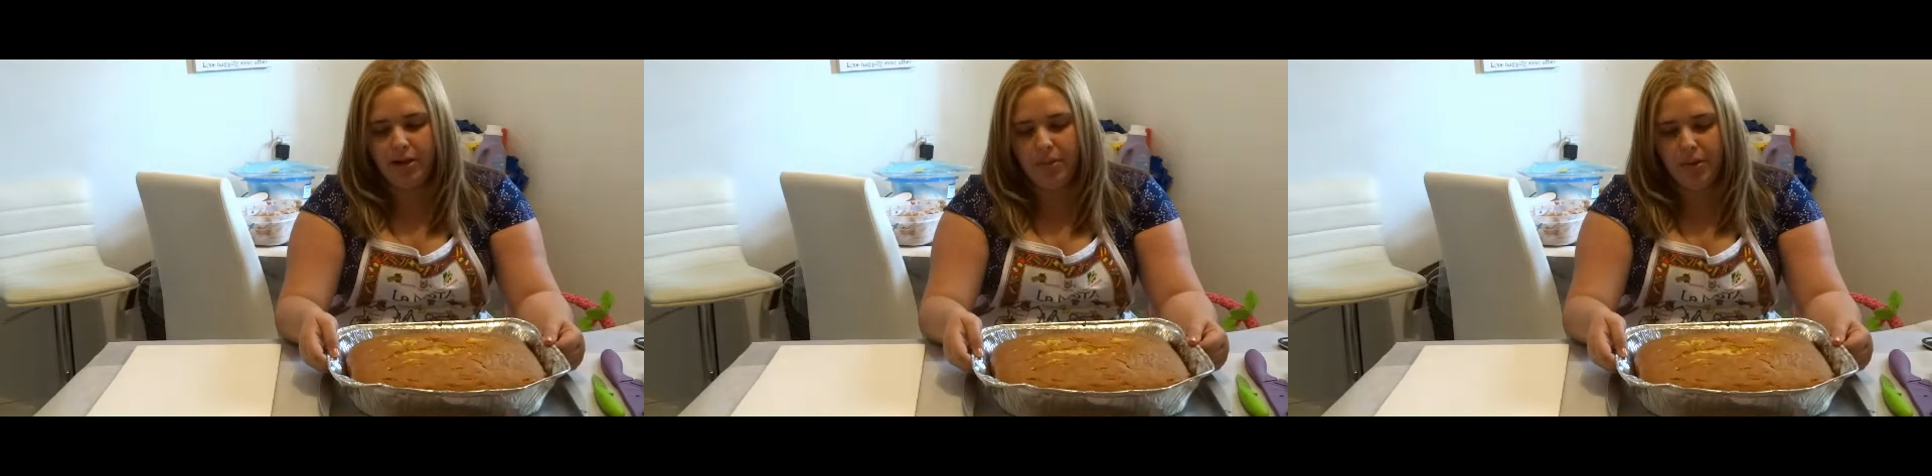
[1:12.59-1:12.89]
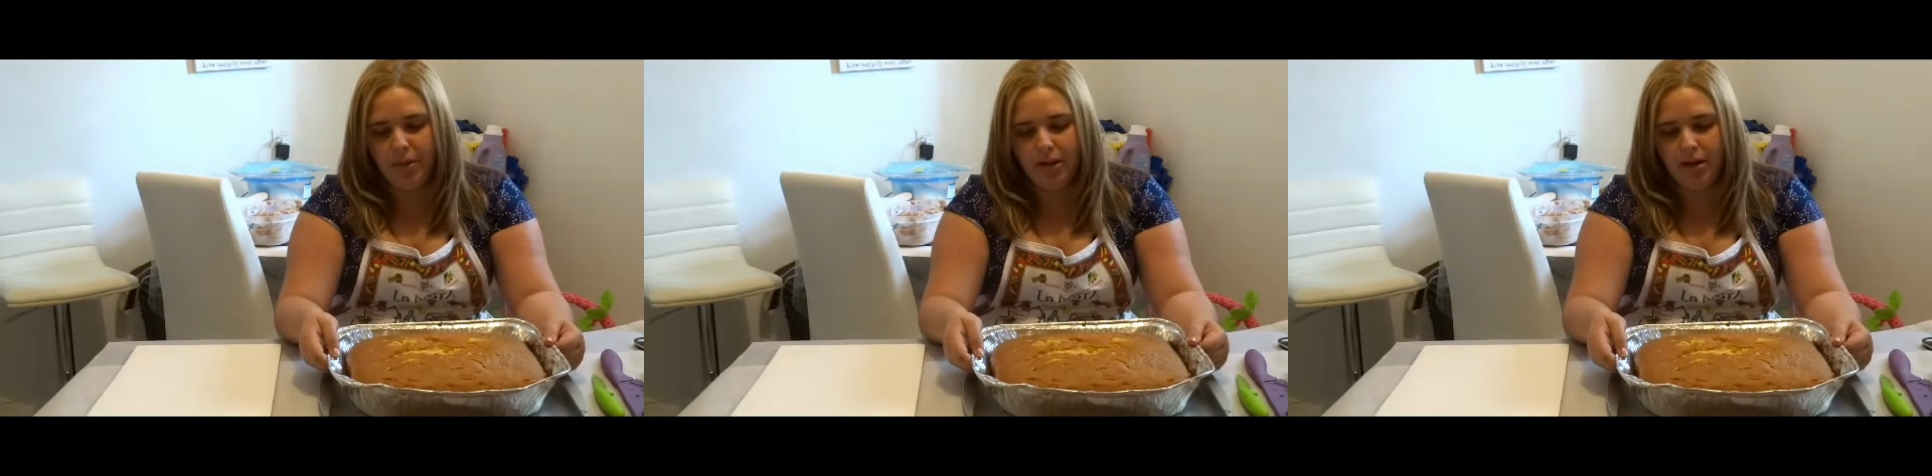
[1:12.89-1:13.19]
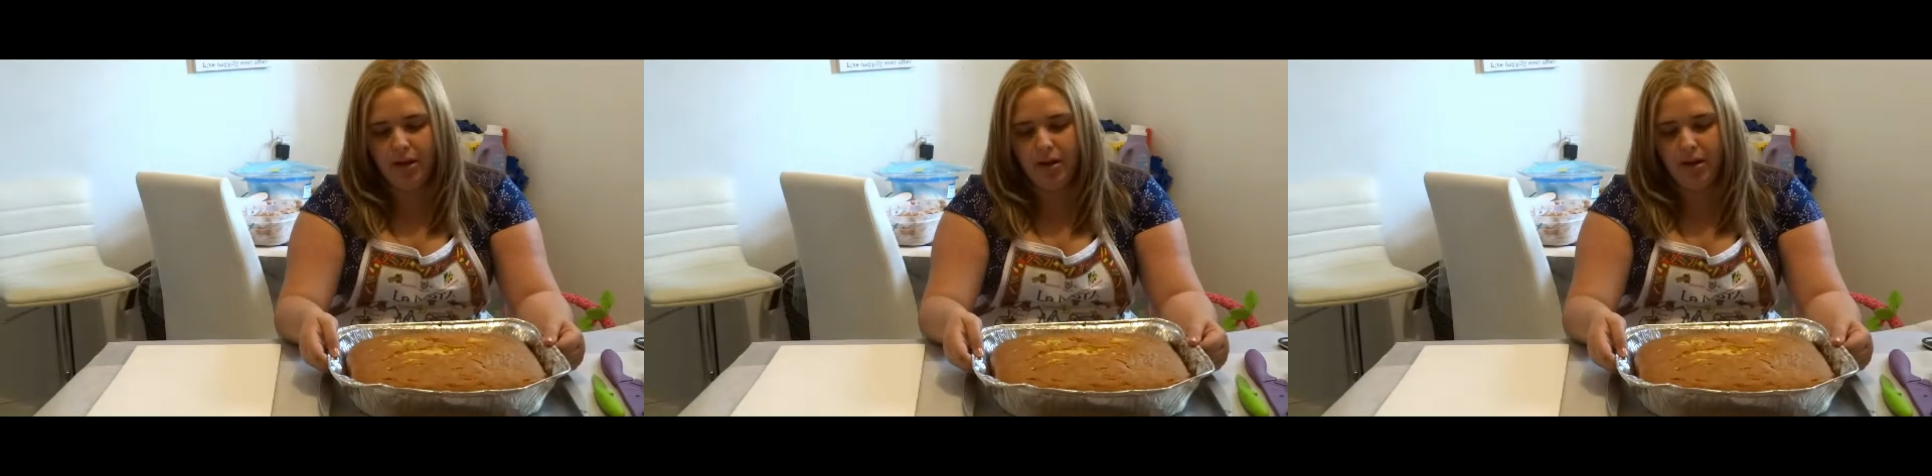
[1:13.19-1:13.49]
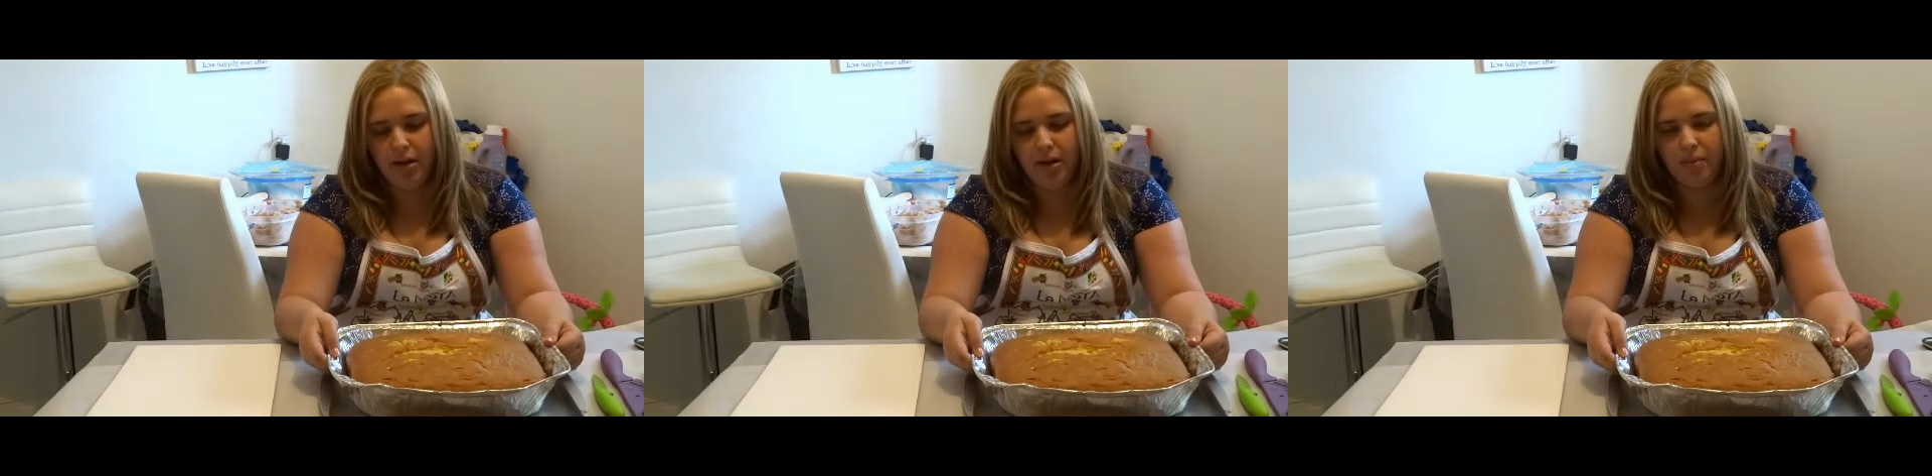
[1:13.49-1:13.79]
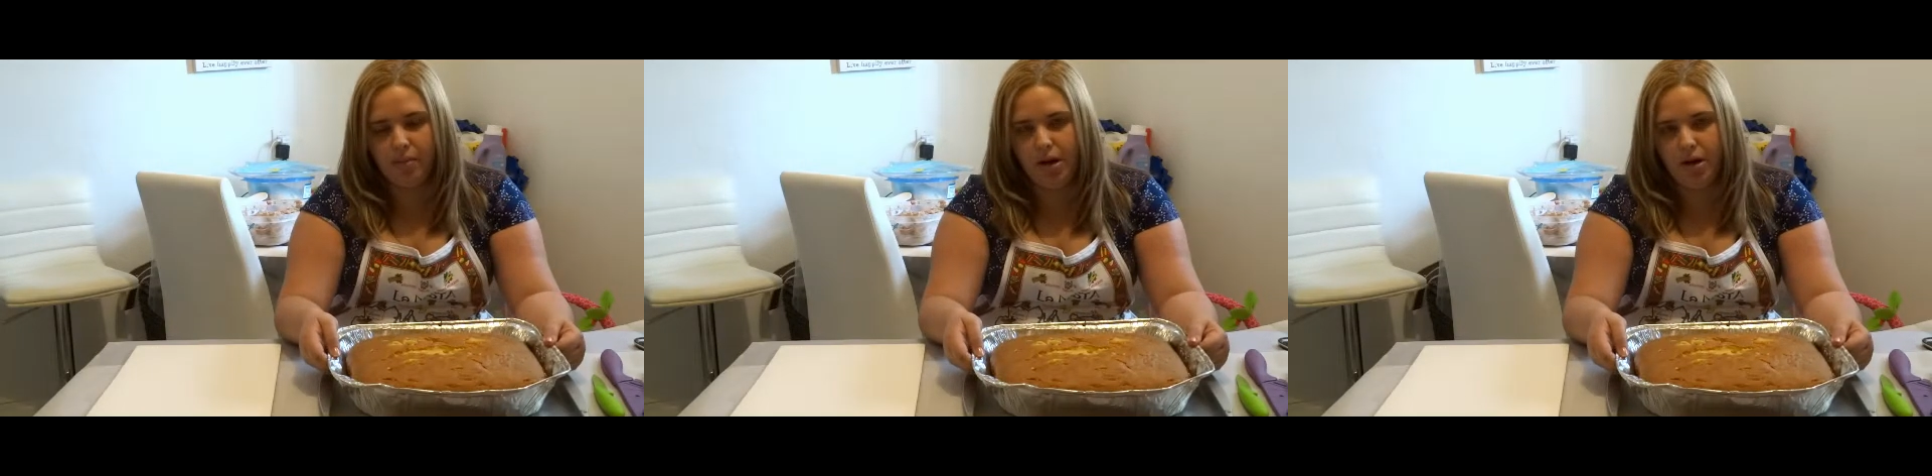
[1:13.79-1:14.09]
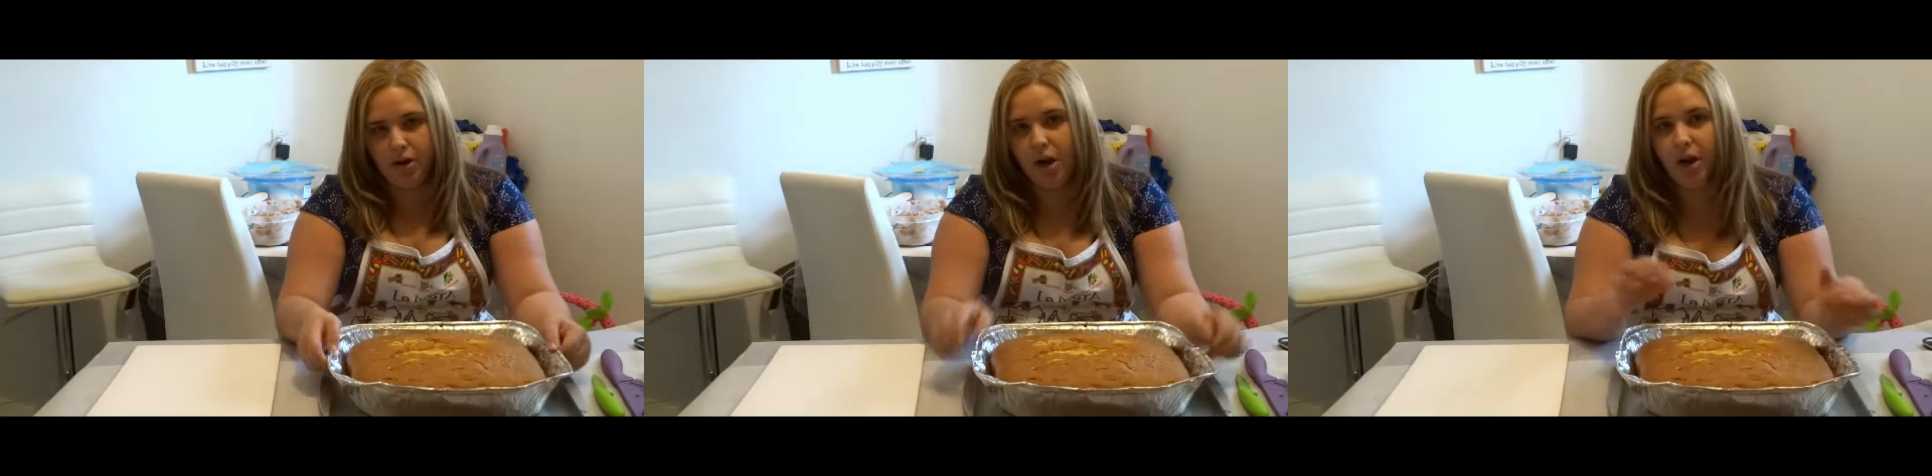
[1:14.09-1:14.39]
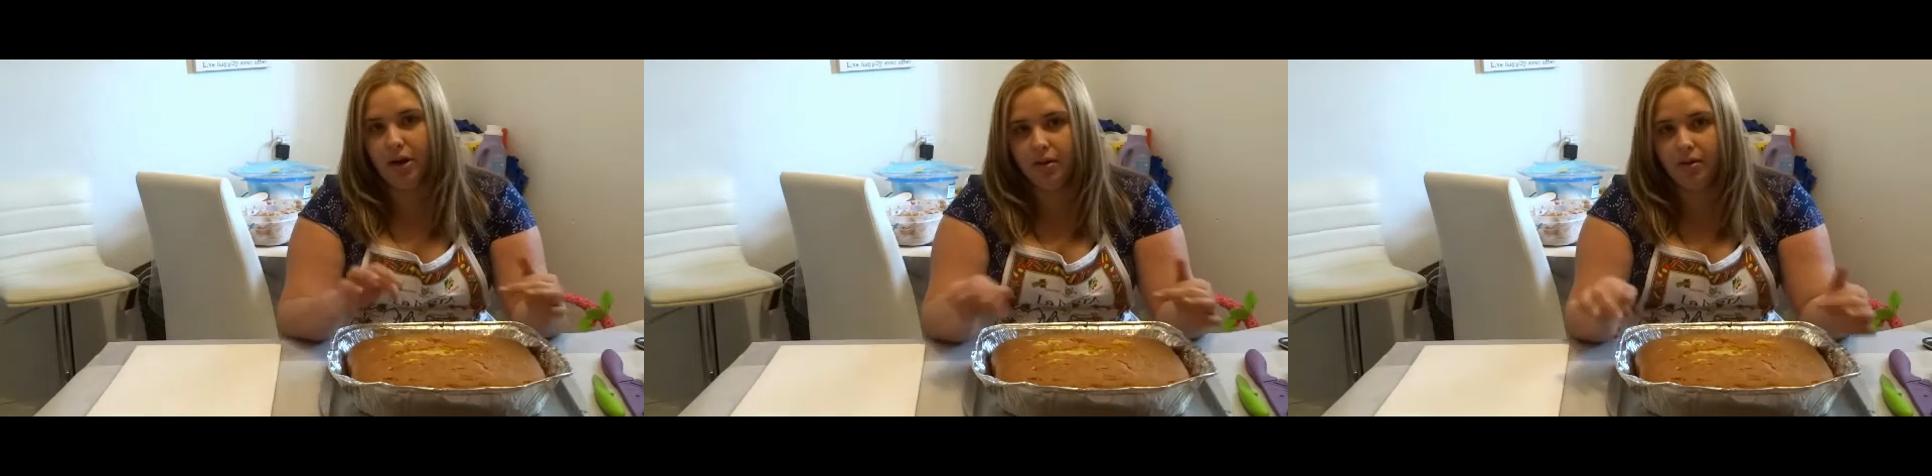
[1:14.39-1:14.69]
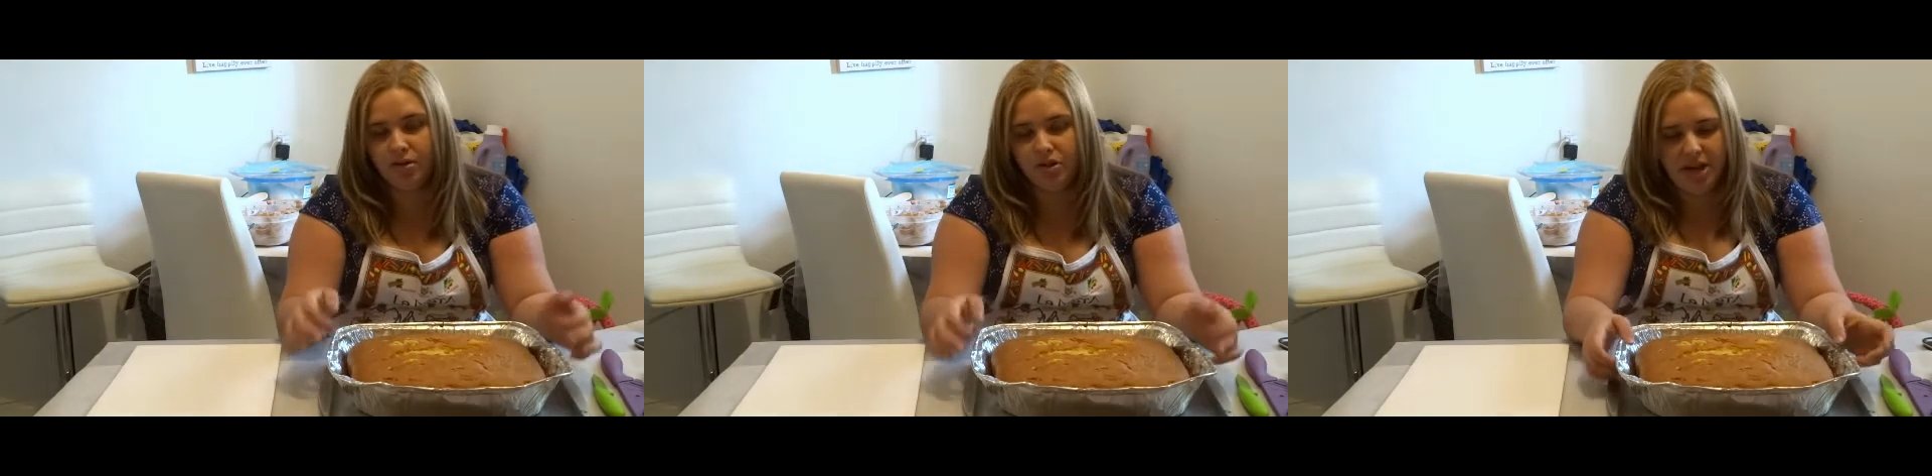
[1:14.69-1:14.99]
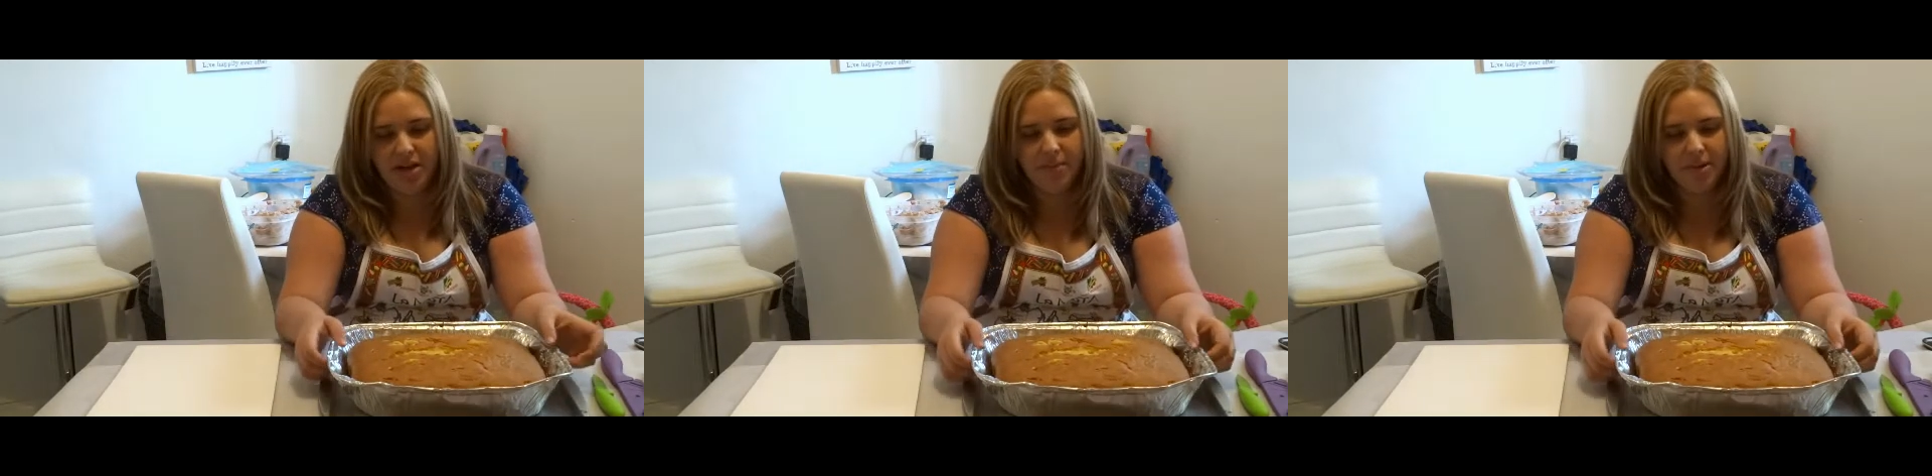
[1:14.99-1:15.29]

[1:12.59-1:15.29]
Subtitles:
McQueen, our car shape.